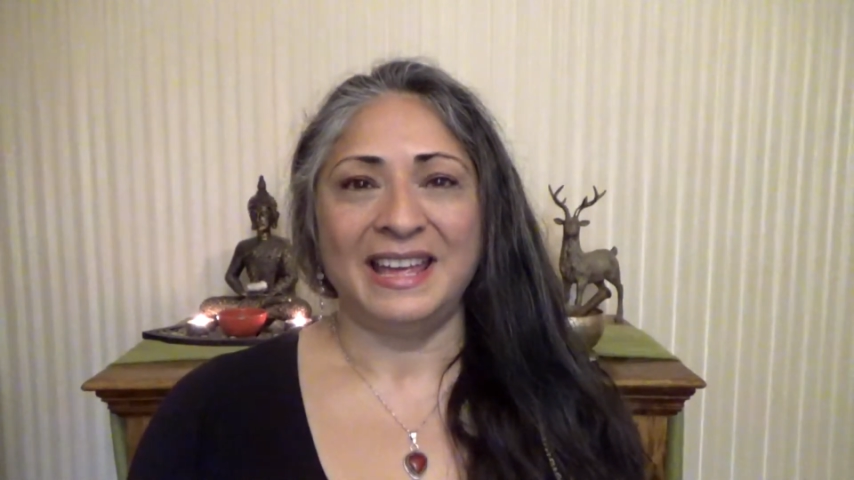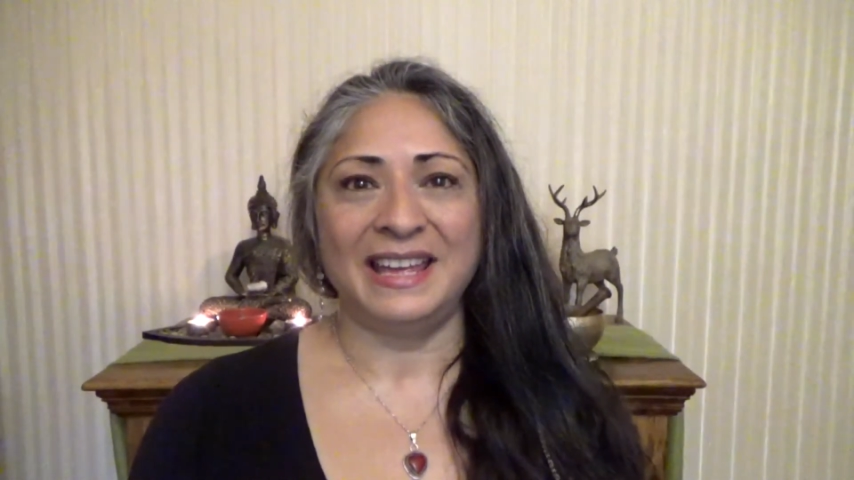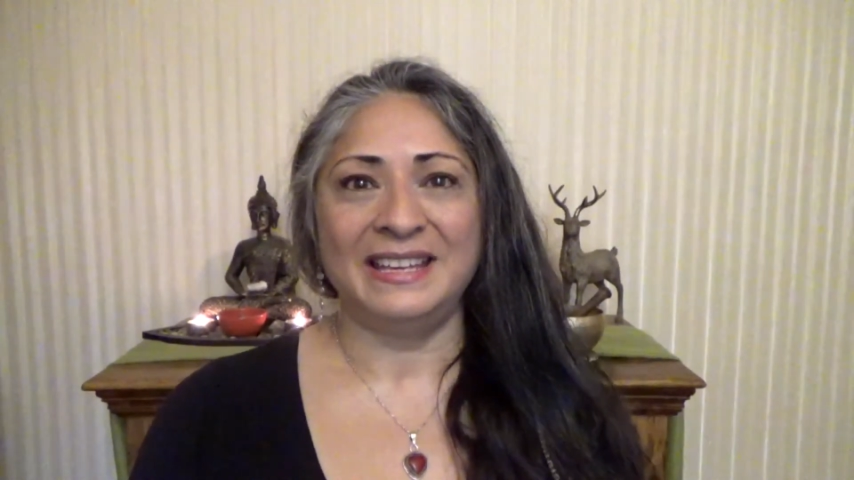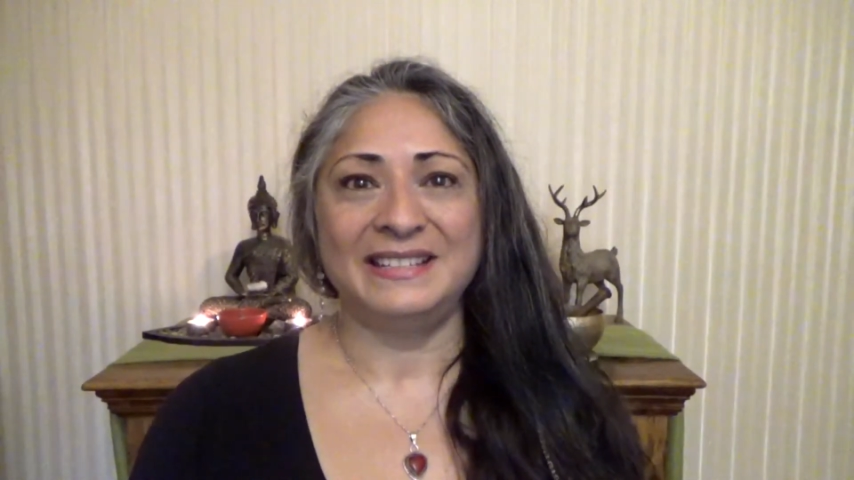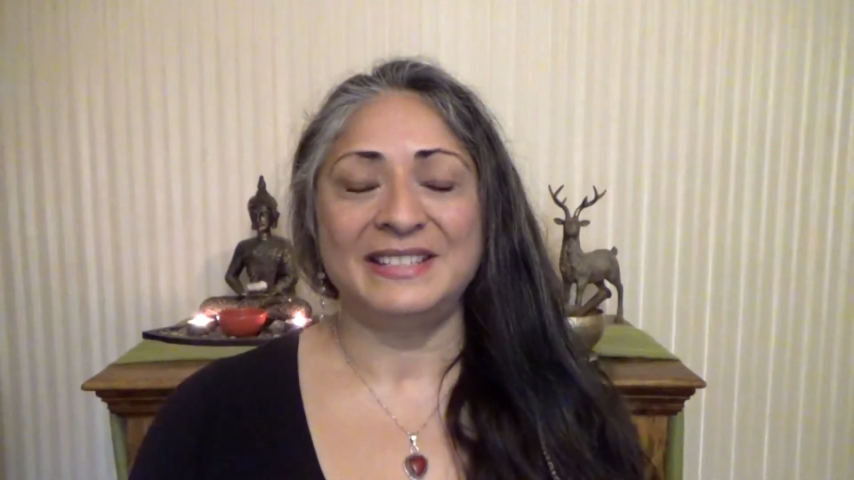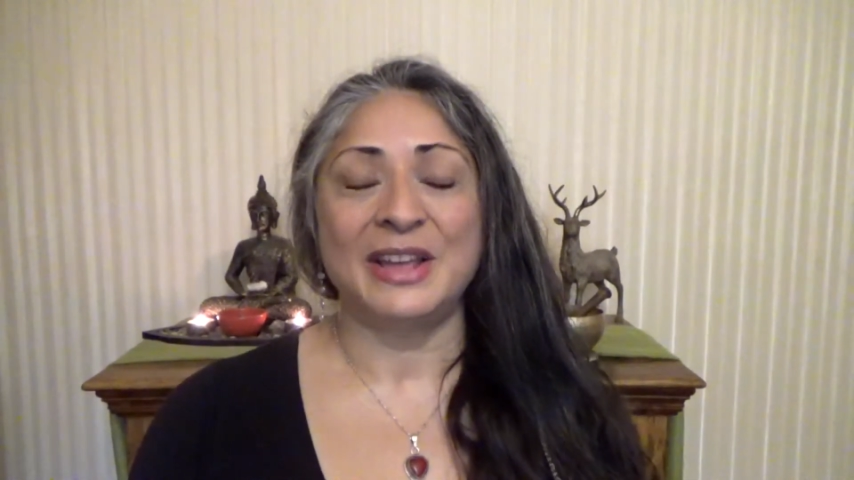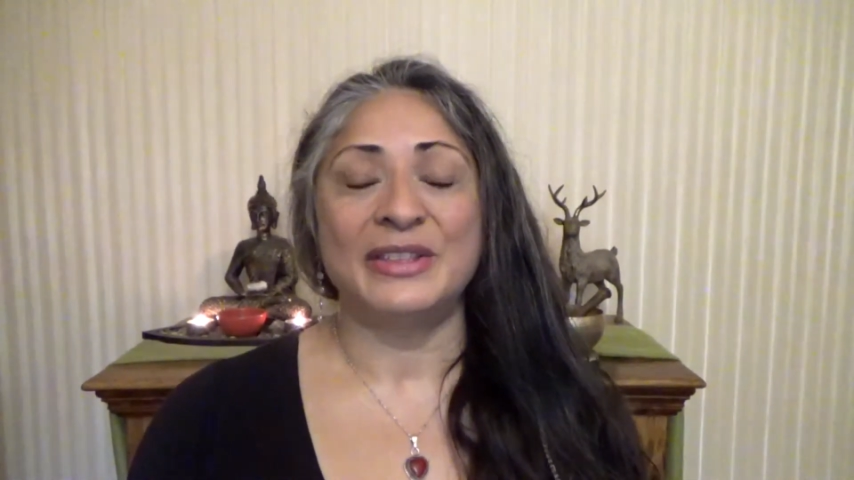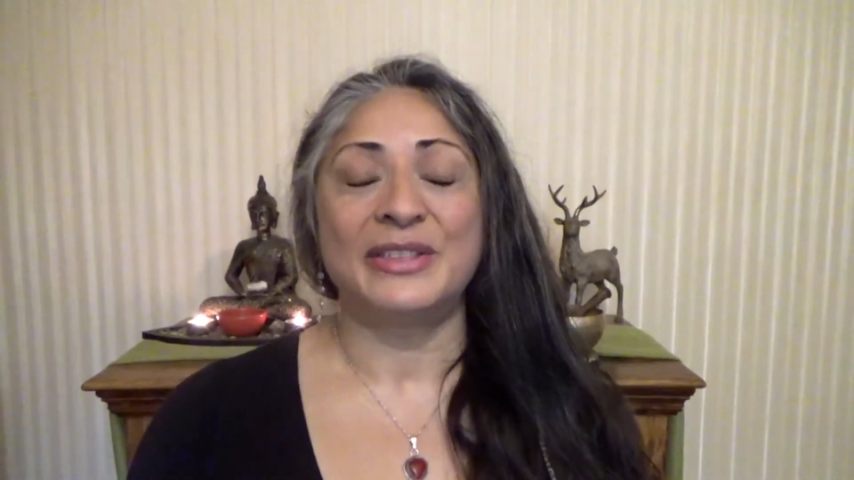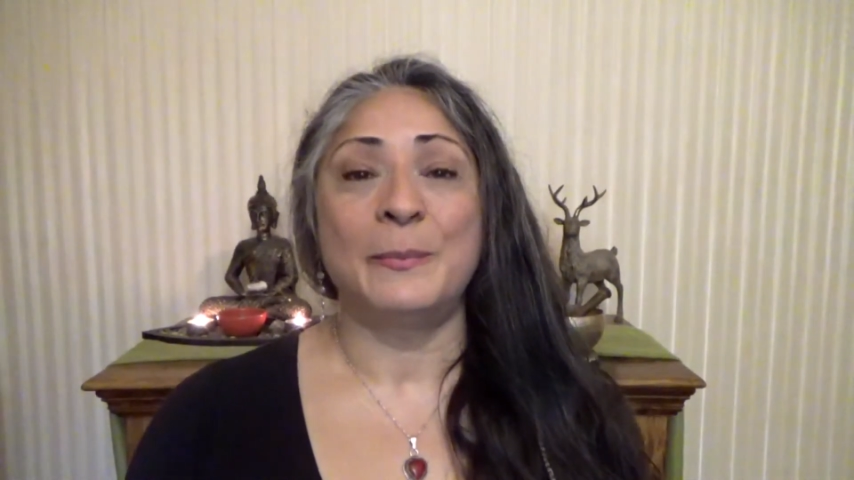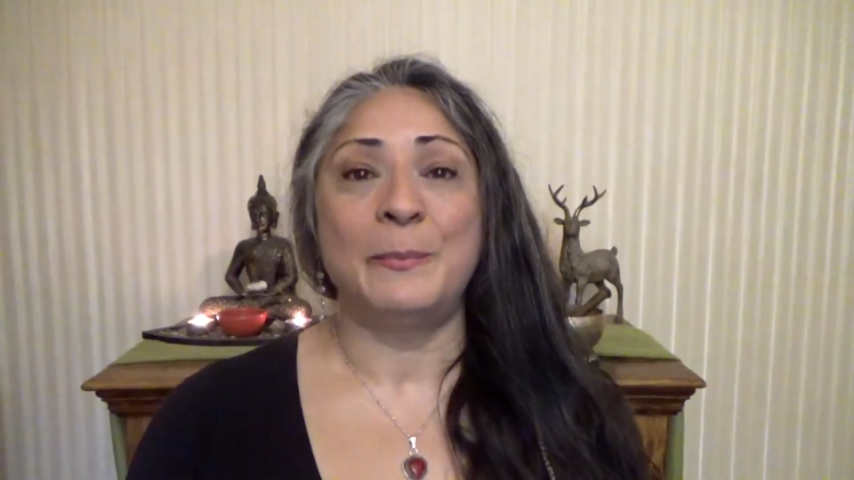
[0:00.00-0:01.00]
is
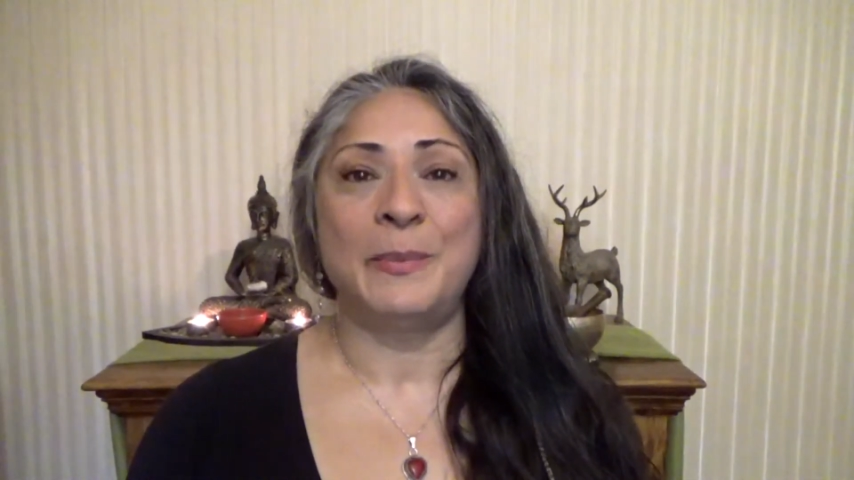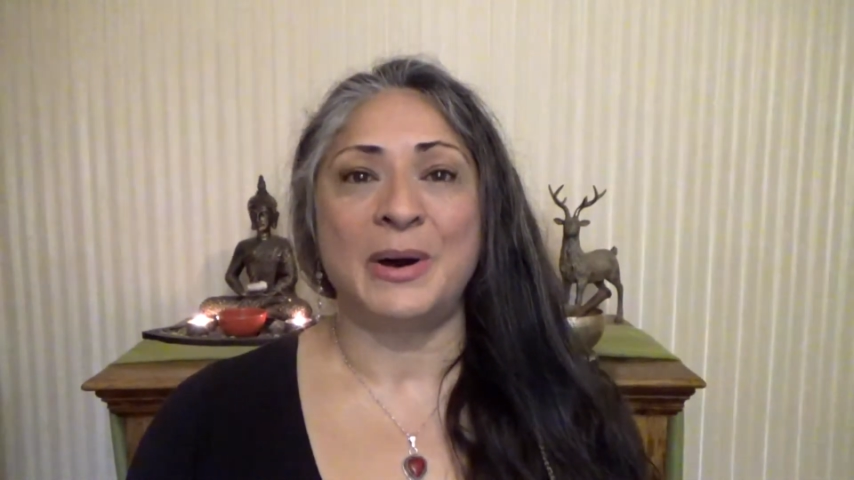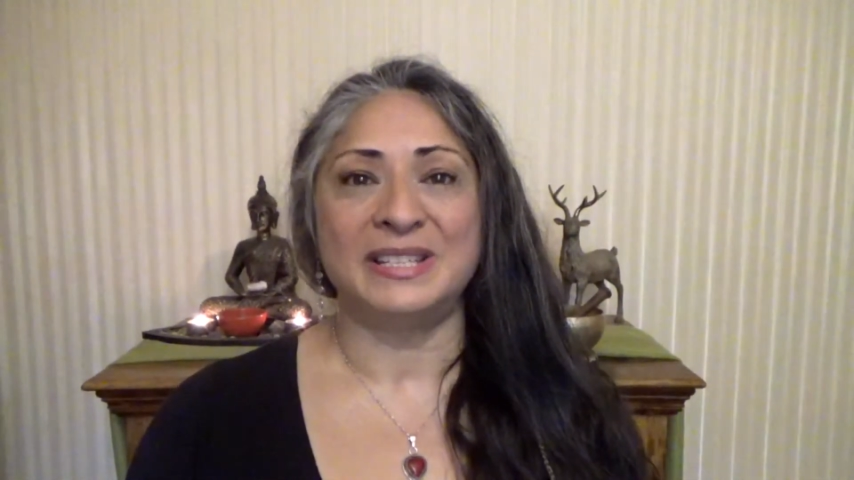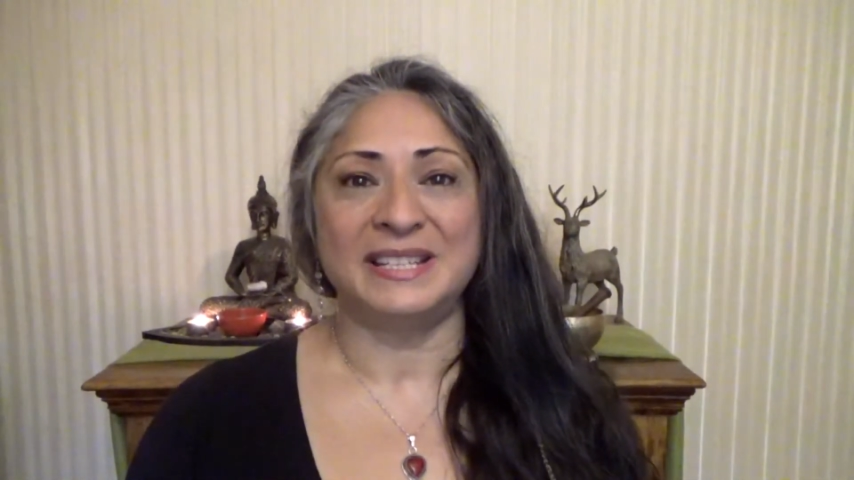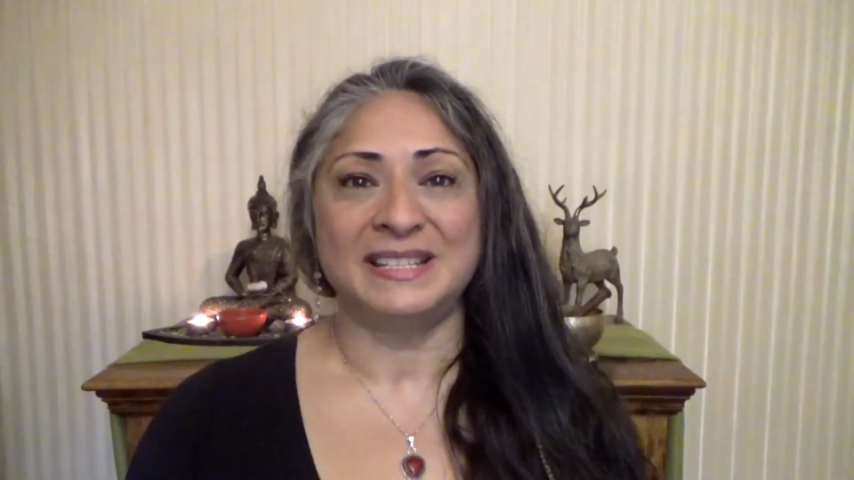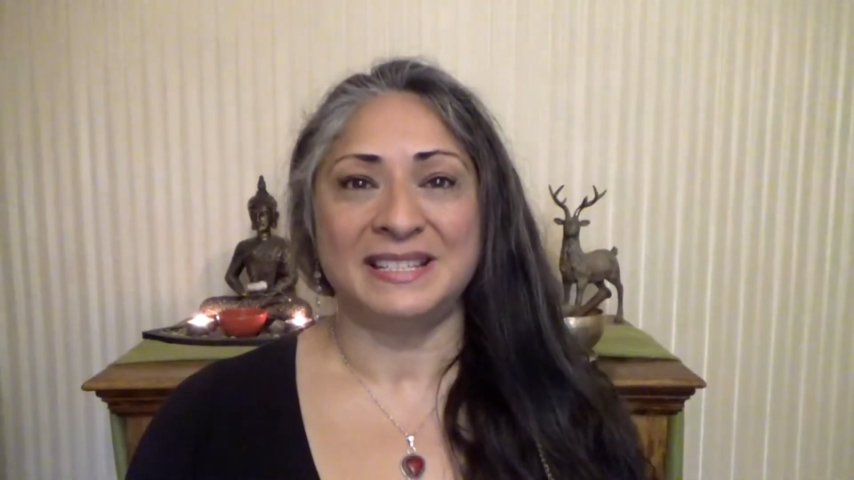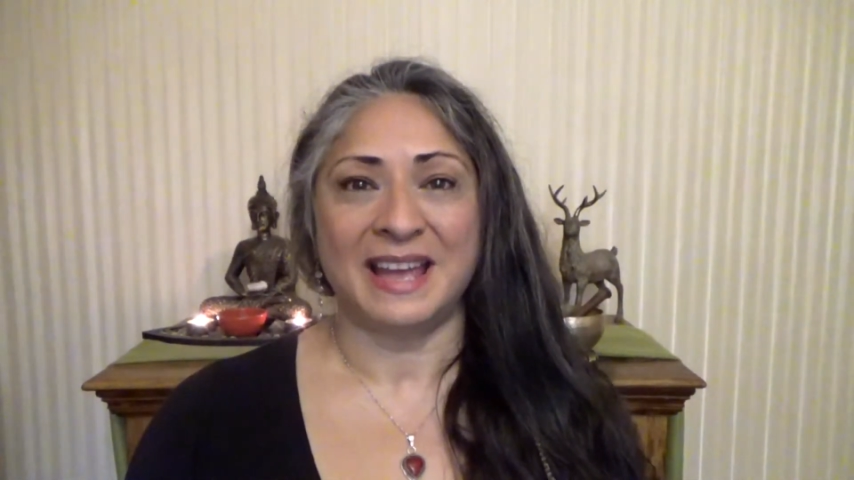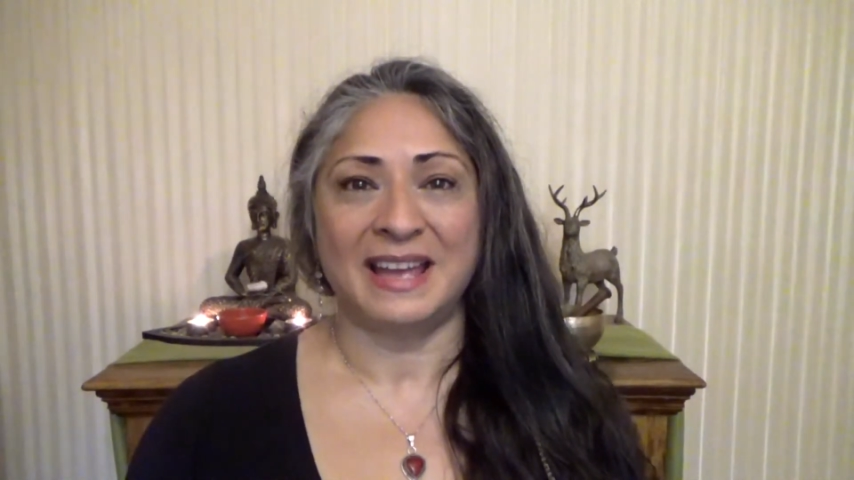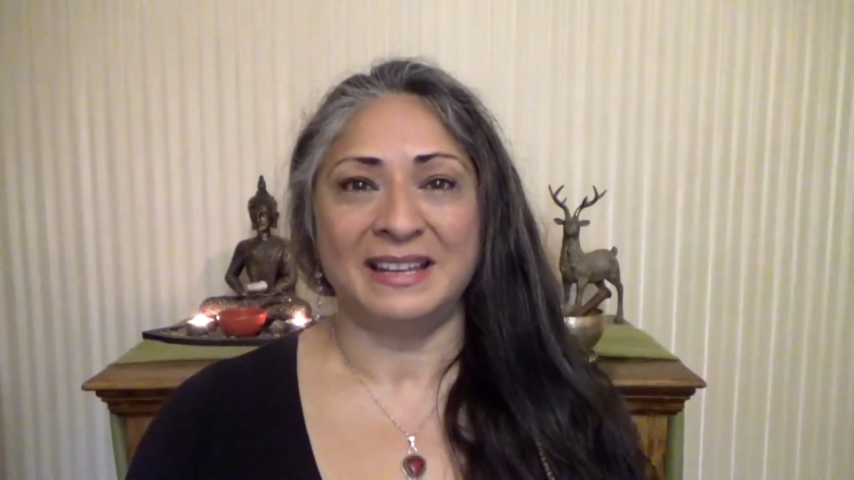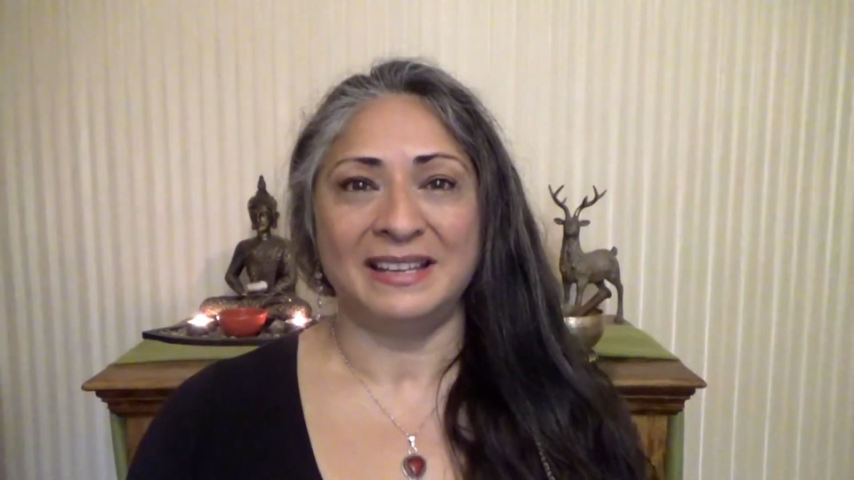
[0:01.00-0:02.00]
the body
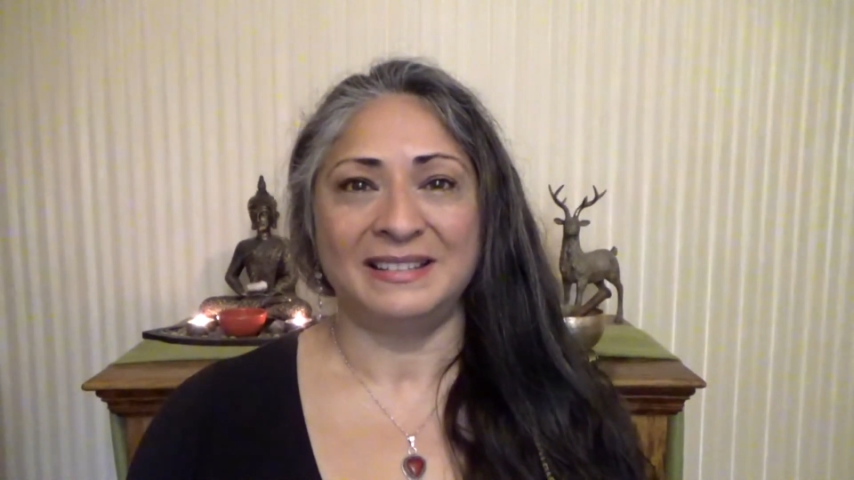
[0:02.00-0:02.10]
scan